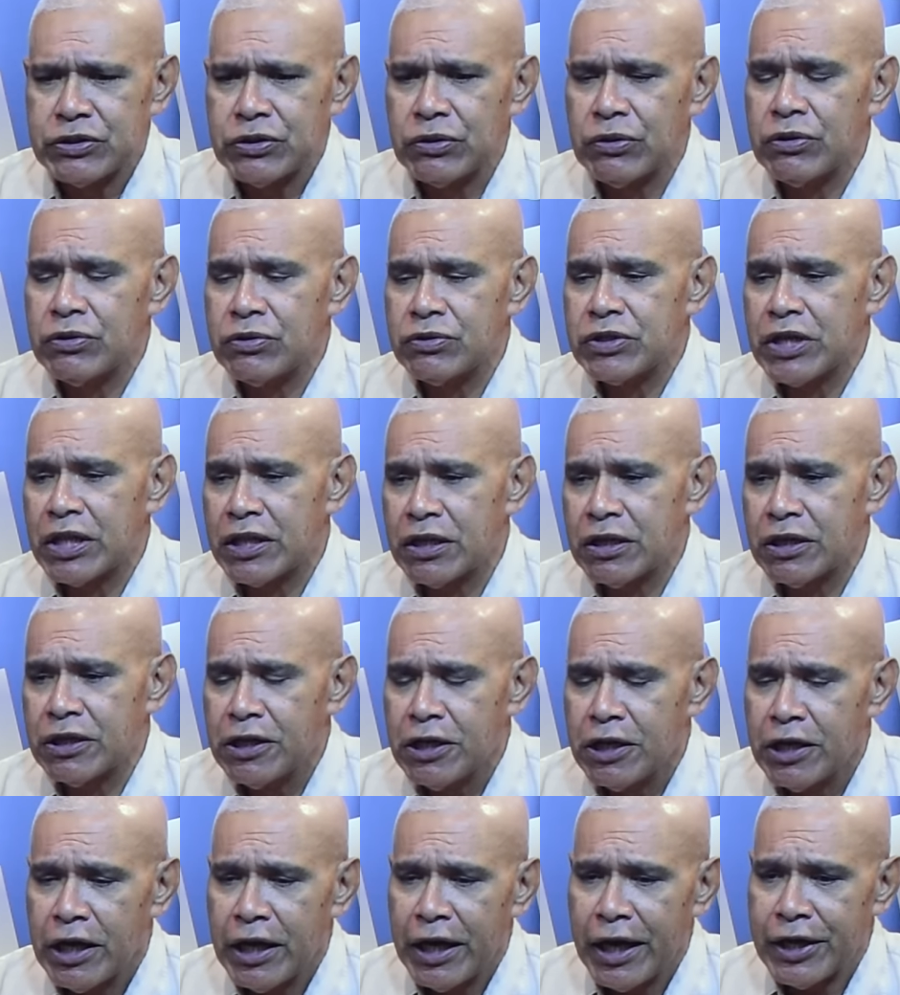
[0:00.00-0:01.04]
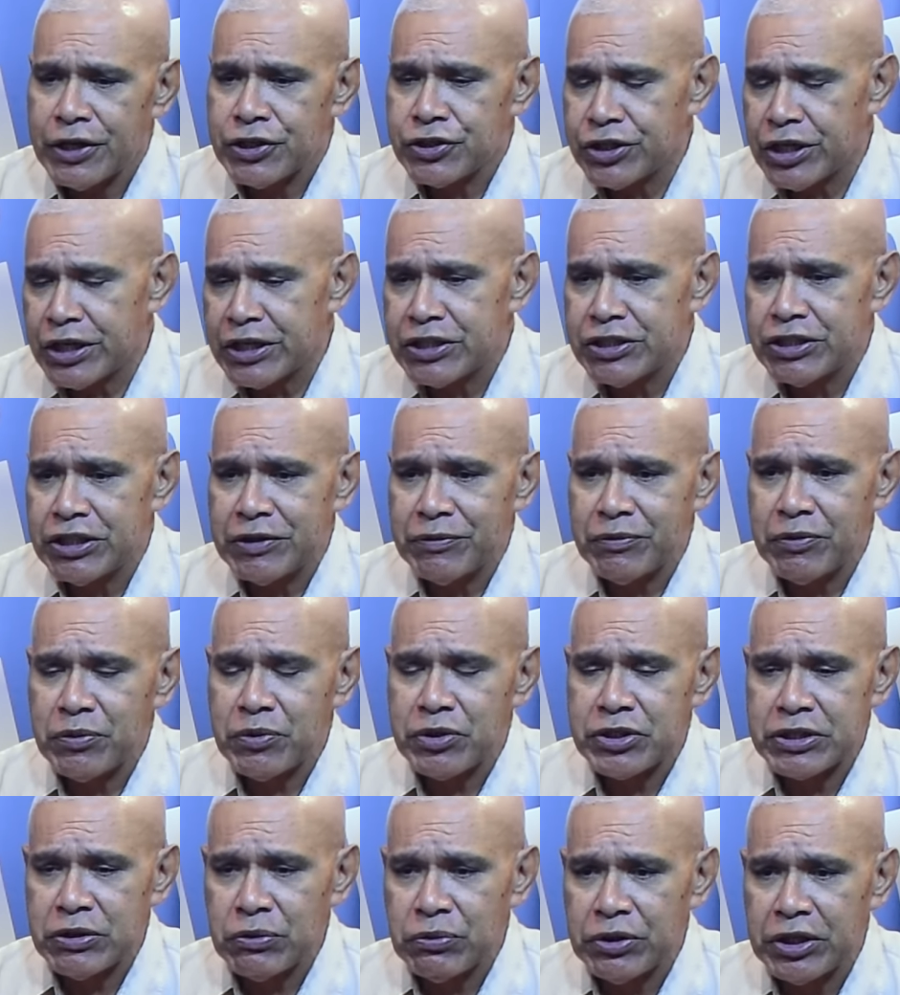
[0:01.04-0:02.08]
So those are the, and Saint Stephen
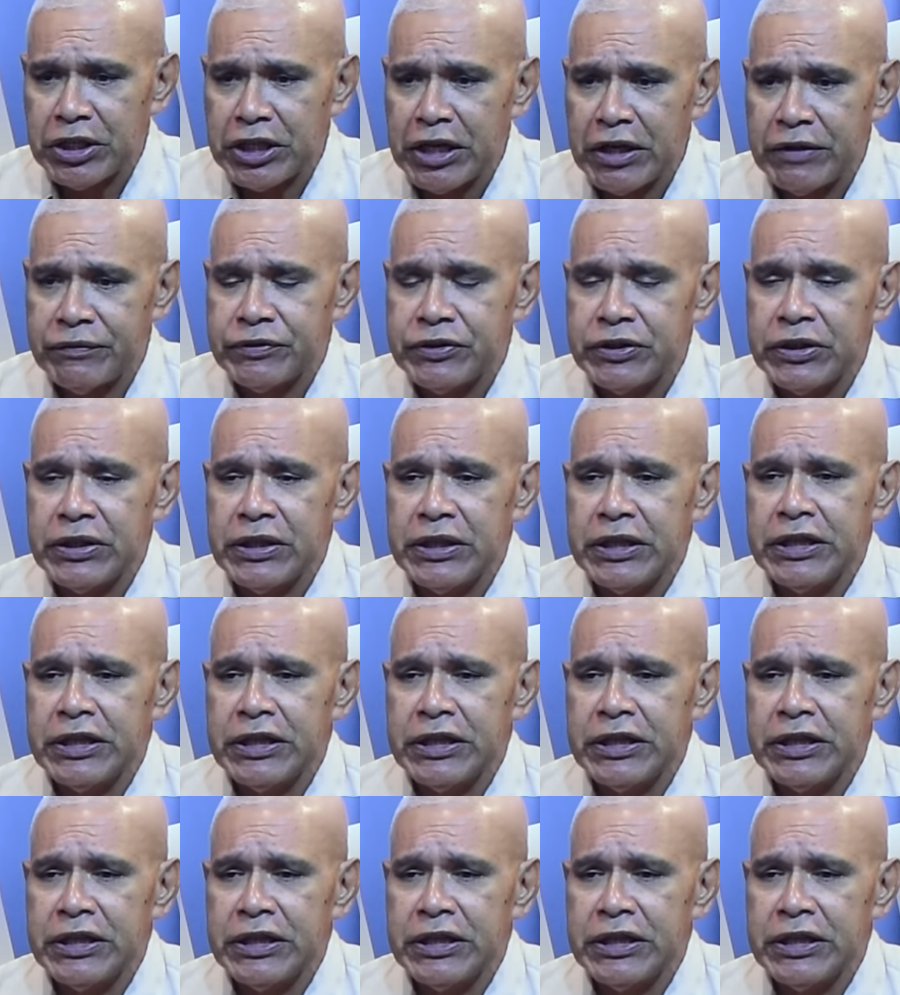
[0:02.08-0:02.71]
was looking after